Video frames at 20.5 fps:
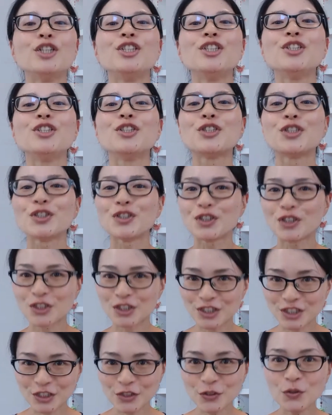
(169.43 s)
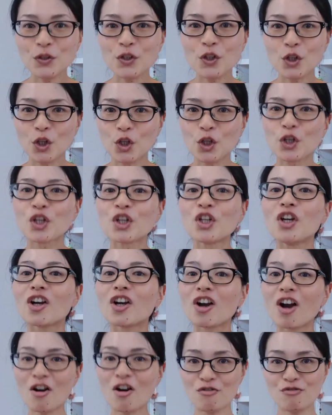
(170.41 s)
You should still look
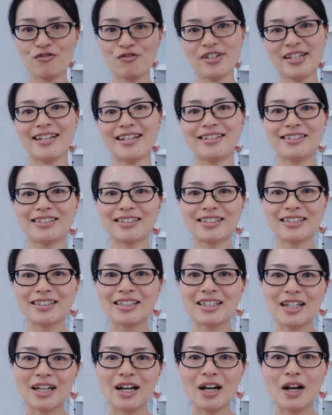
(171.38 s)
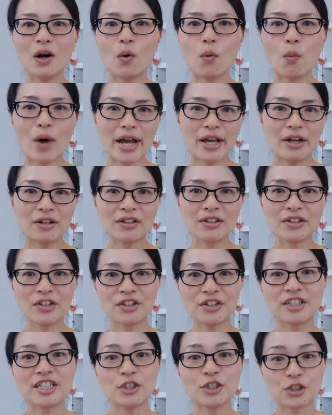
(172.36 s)
confident while
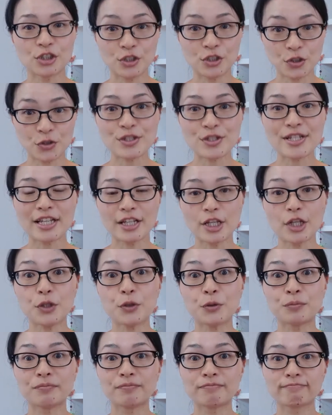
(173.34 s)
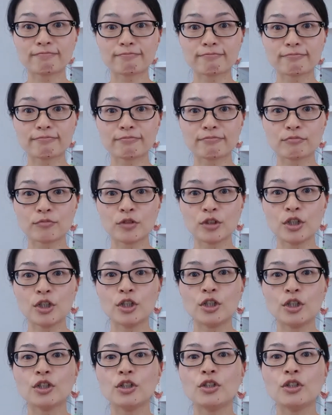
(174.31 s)
they're introducing you.
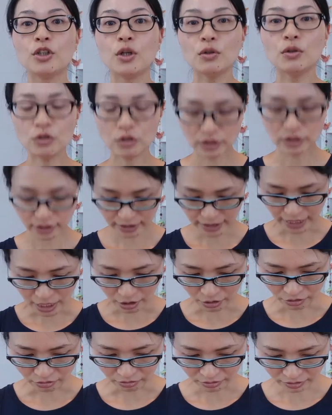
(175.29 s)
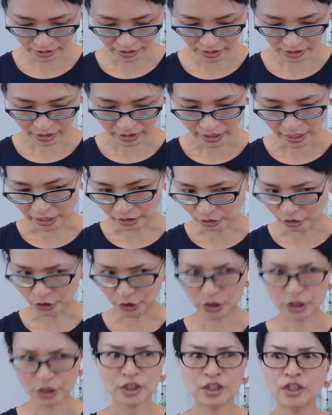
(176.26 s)
Don't look down and
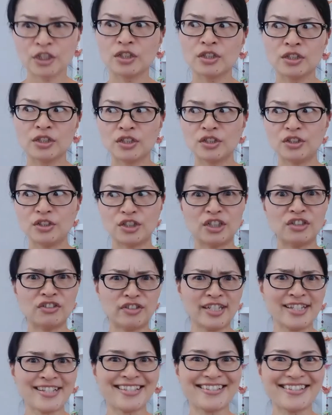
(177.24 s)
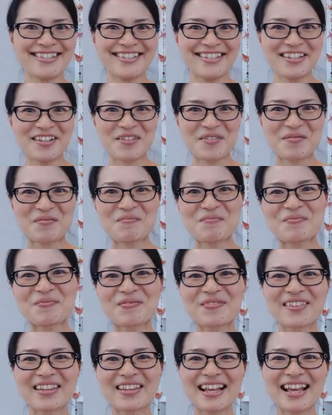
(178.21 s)
look nervous.
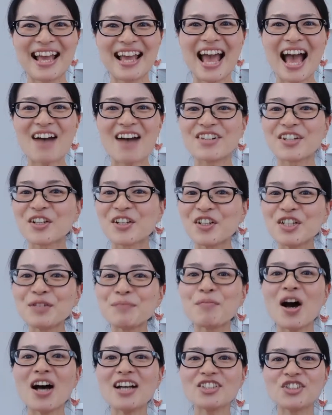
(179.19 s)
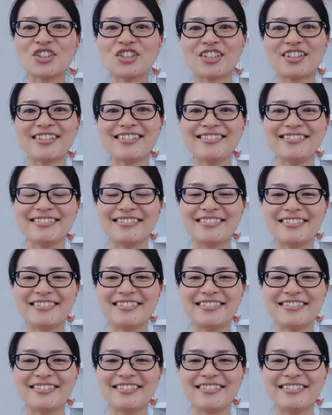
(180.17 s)
Have a good posture